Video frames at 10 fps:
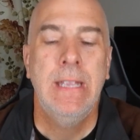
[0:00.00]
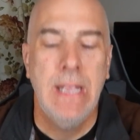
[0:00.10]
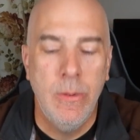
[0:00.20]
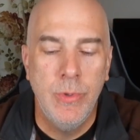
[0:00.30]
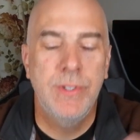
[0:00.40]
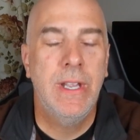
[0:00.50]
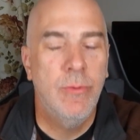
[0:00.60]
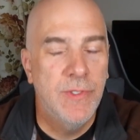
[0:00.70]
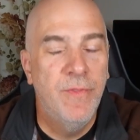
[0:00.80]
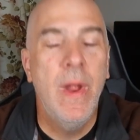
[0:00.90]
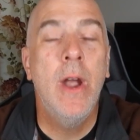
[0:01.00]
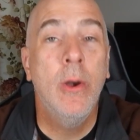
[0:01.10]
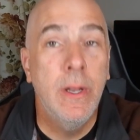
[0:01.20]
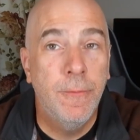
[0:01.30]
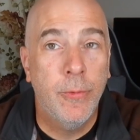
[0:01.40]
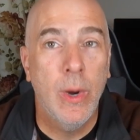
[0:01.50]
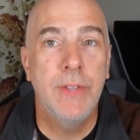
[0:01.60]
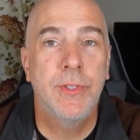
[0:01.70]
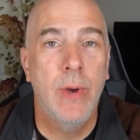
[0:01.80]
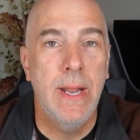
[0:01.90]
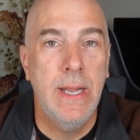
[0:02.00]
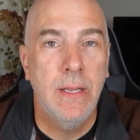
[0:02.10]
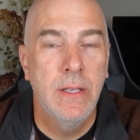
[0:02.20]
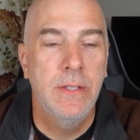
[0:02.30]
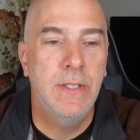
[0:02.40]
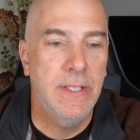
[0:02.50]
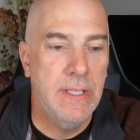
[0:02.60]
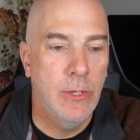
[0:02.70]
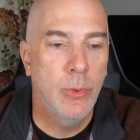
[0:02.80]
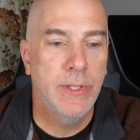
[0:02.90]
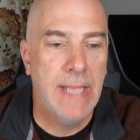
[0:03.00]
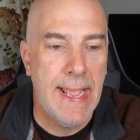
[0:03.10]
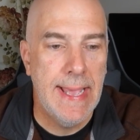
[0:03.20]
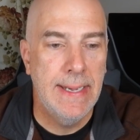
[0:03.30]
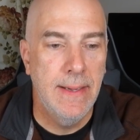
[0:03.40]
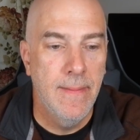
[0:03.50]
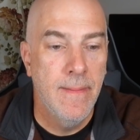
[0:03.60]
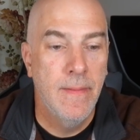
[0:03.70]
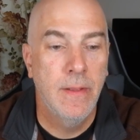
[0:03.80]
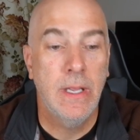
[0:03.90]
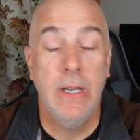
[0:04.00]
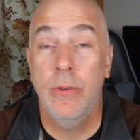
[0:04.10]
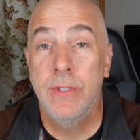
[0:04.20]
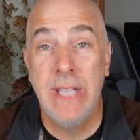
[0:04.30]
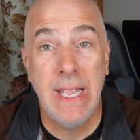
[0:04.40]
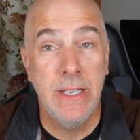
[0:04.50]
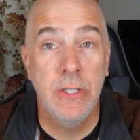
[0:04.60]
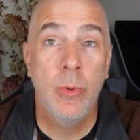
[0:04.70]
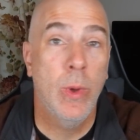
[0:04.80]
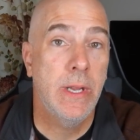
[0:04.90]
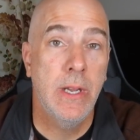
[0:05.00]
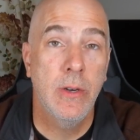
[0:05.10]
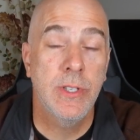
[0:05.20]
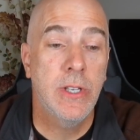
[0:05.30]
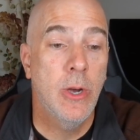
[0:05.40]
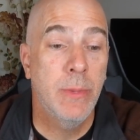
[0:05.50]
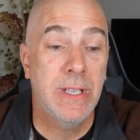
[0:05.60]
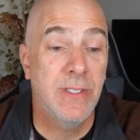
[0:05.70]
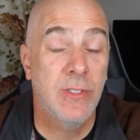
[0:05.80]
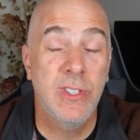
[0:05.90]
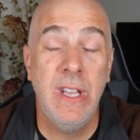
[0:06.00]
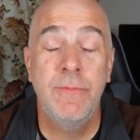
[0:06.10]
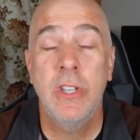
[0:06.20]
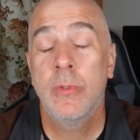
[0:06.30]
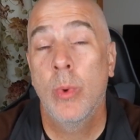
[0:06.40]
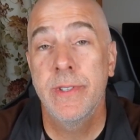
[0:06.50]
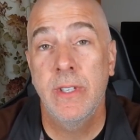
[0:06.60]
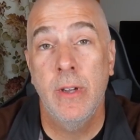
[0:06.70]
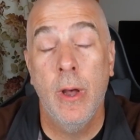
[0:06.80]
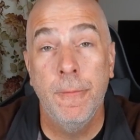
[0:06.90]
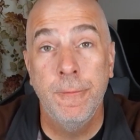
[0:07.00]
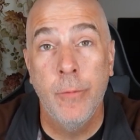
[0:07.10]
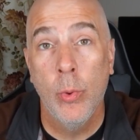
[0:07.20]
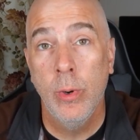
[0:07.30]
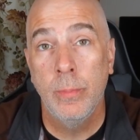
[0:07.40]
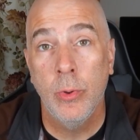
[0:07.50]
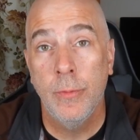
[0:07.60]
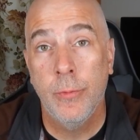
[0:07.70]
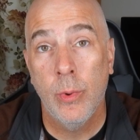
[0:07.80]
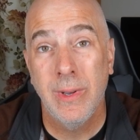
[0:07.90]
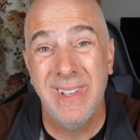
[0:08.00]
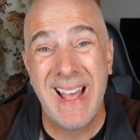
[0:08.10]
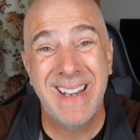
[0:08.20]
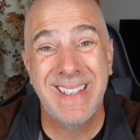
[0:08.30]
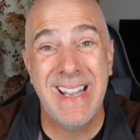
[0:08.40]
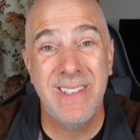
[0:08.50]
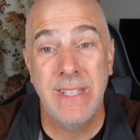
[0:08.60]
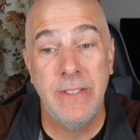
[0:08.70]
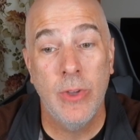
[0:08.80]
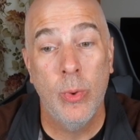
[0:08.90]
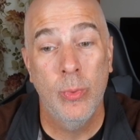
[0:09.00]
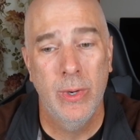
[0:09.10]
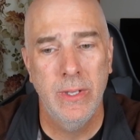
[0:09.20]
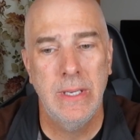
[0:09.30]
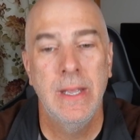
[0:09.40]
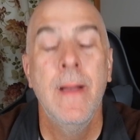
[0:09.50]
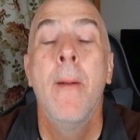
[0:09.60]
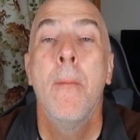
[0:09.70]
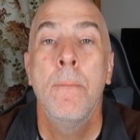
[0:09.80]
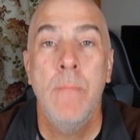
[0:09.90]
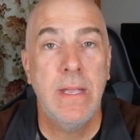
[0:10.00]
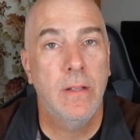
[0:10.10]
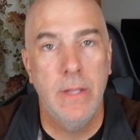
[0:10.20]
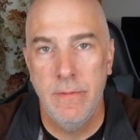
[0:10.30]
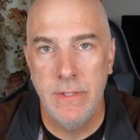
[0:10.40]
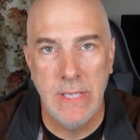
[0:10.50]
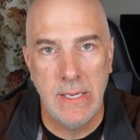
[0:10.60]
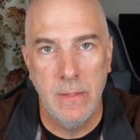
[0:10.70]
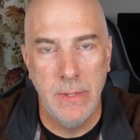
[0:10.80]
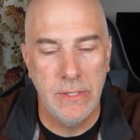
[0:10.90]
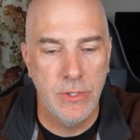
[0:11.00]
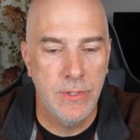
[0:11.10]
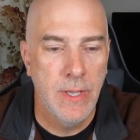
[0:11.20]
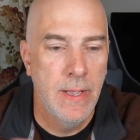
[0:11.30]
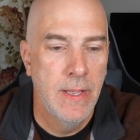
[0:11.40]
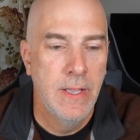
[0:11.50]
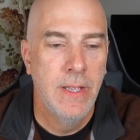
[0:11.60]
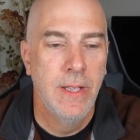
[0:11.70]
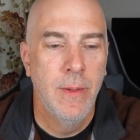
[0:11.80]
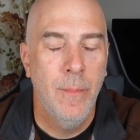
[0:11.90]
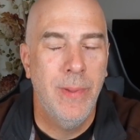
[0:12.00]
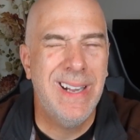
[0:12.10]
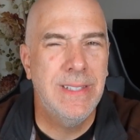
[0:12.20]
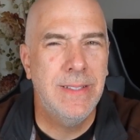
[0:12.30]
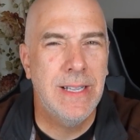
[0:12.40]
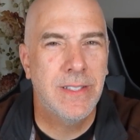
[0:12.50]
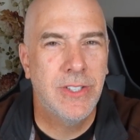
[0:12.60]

it was very frustrating to deal with Canon, 10, 20 years ago, because their stuff just wasn't affordable for a lot of guys that don't really make a living taking pictures. But I think that's